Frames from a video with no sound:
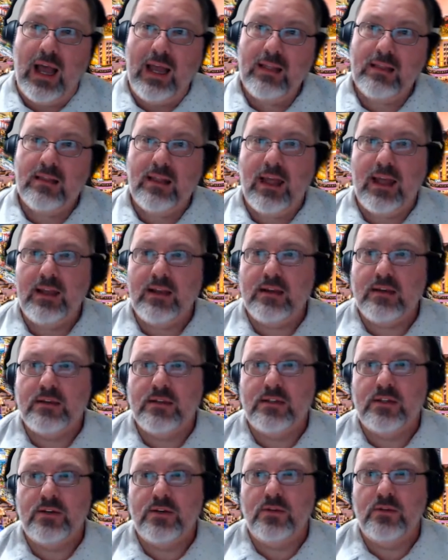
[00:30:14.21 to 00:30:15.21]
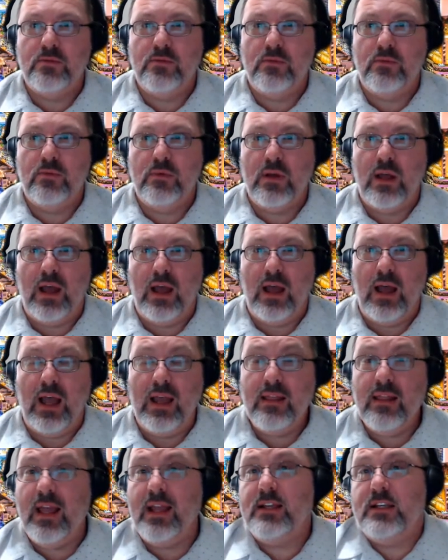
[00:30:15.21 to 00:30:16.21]
I like to
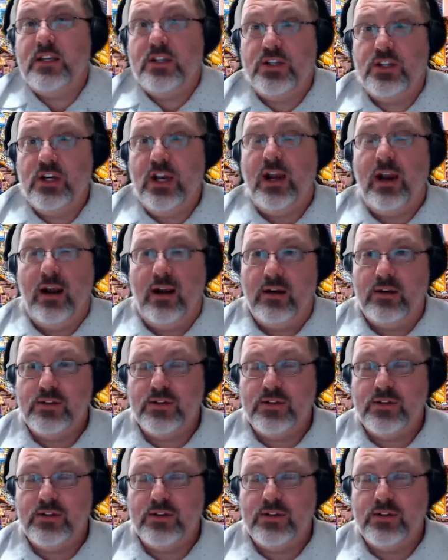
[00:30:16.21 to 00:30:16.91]
share.